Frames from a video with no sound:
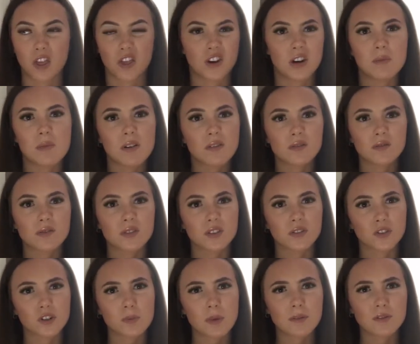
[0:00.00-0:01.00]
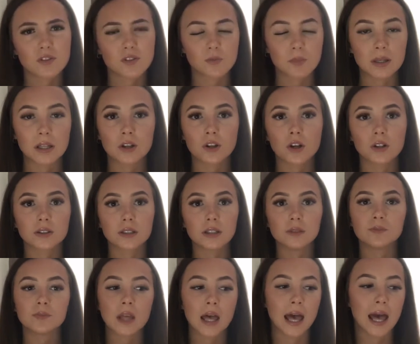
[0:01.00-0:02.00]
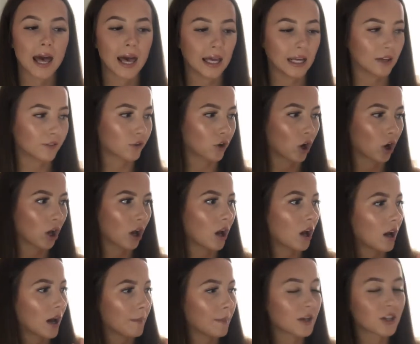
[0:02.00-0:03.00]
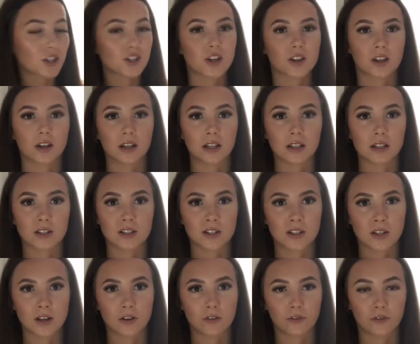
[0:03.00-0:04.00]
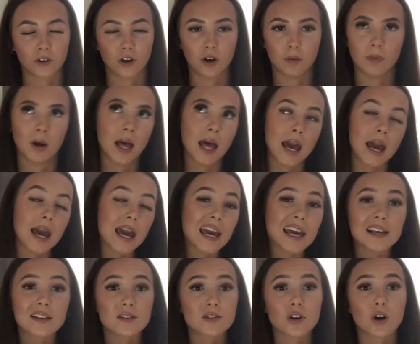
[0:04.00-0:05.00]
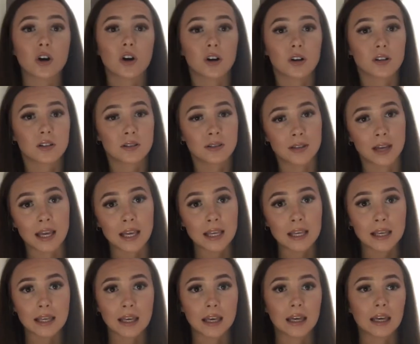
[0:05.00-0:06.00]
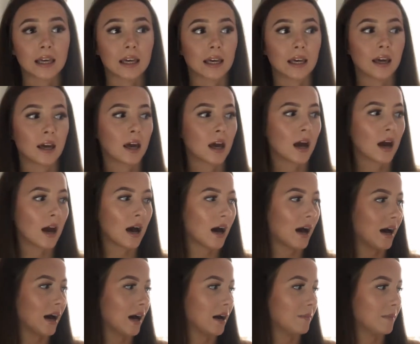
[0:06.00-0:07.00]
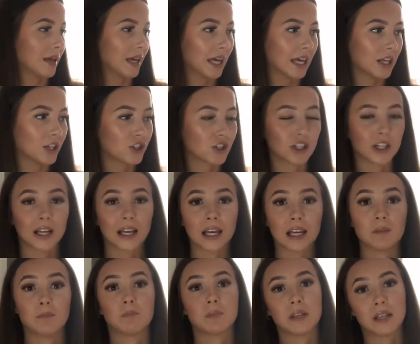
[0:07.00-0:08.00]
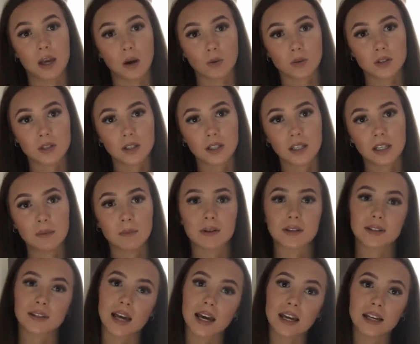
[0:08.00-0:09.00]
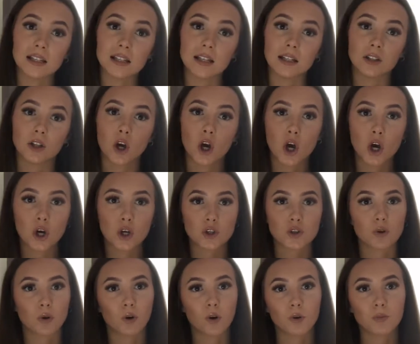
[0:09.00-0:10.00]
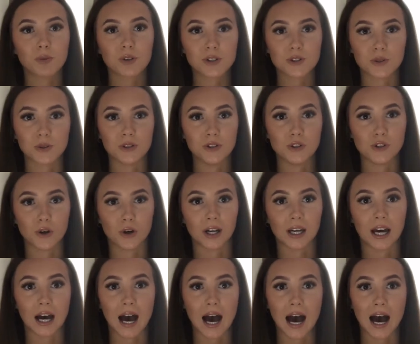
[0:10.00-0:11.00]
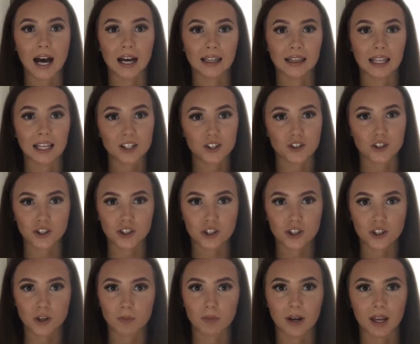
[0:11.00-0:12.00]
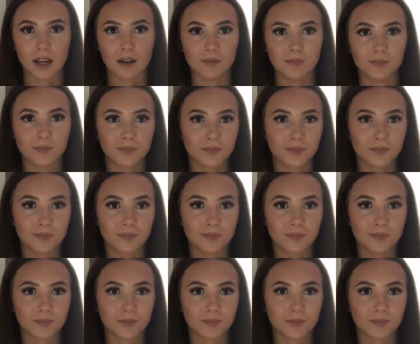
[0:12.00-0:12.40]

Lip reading: 3 months or 4 months I've been in lockdown, and I've got a bunch of things from ASOS, Nike, H&M, PLT, Missguided. So hope you do enjoy it, and let's just jump right in.